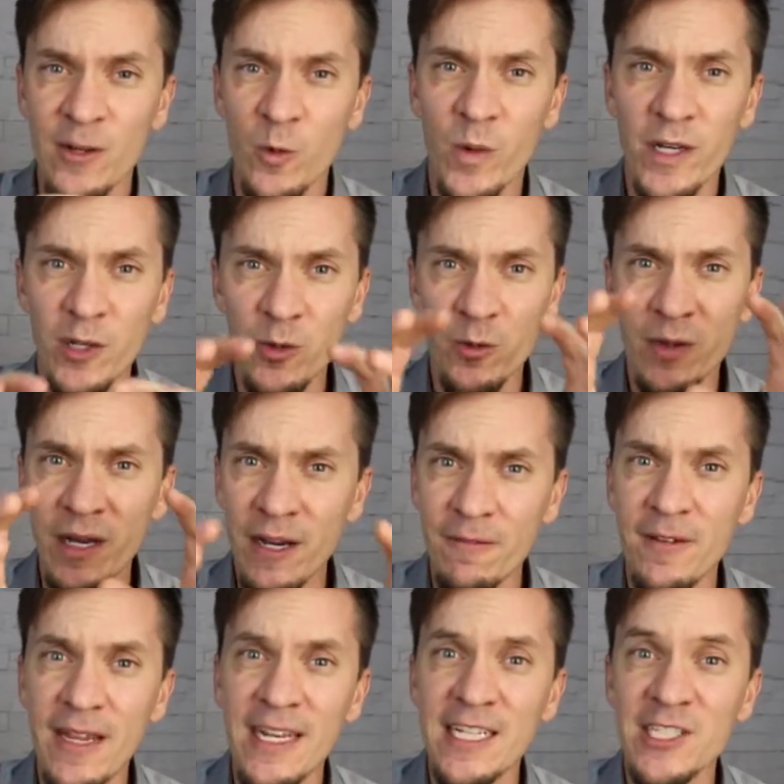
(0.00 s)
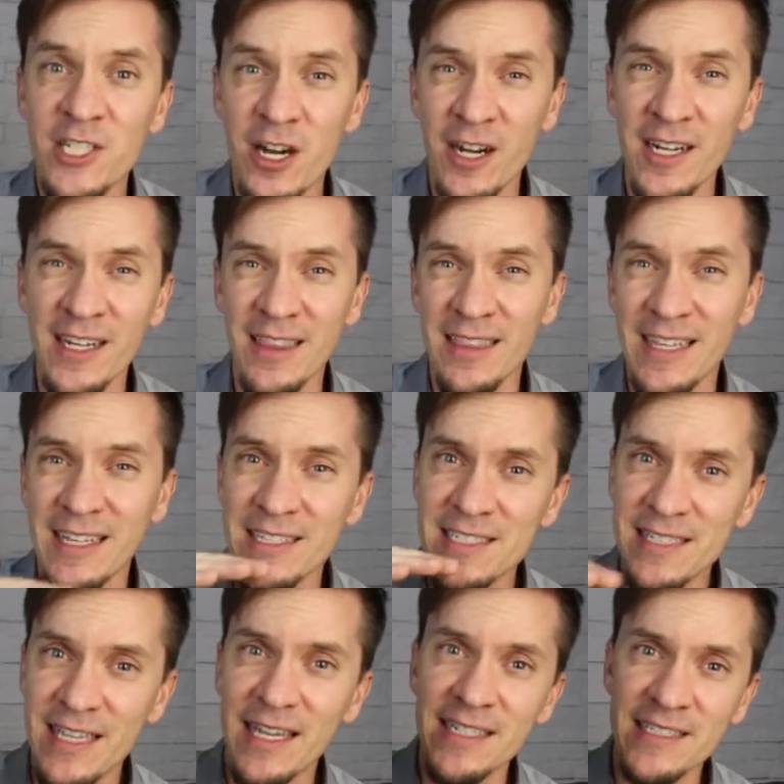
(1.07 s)
when you're renovating, target things
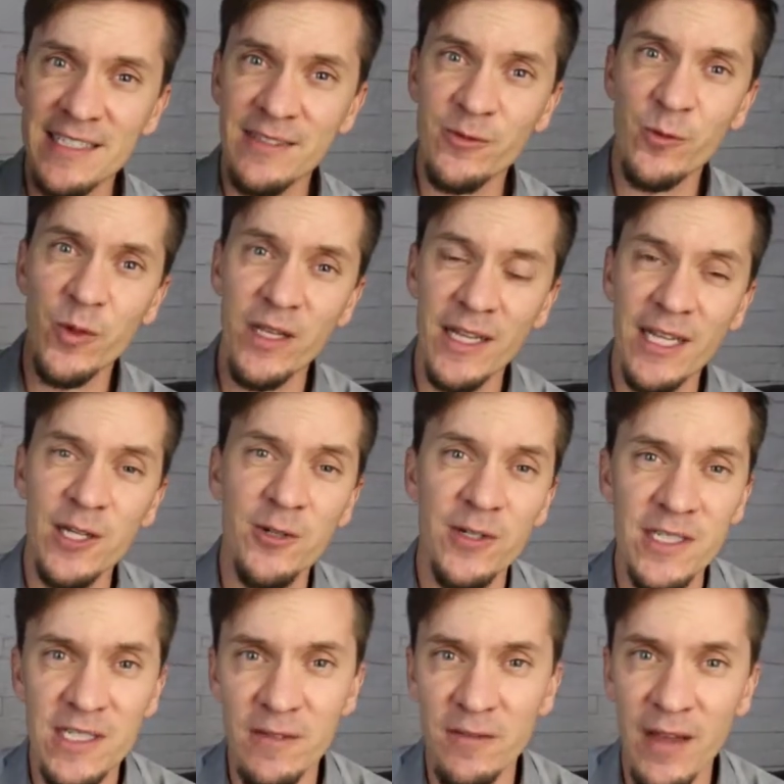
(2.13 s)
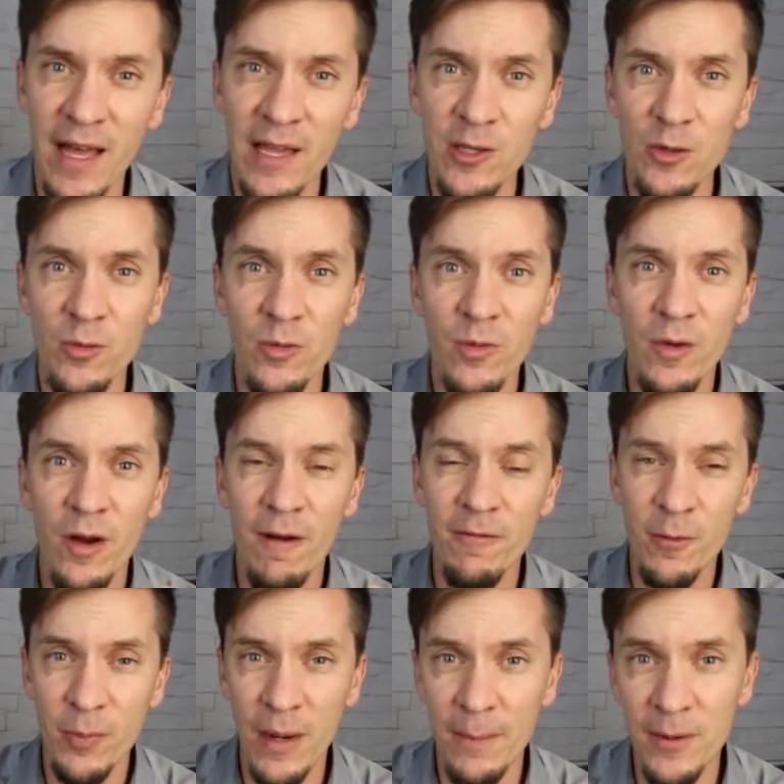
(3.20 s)
that will increase the value of
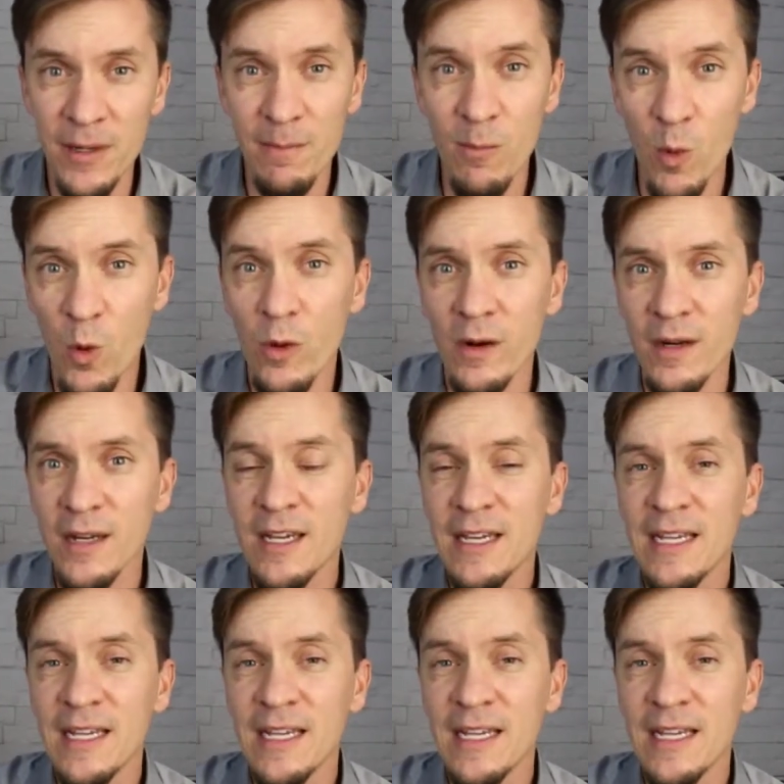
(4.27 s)
the property more.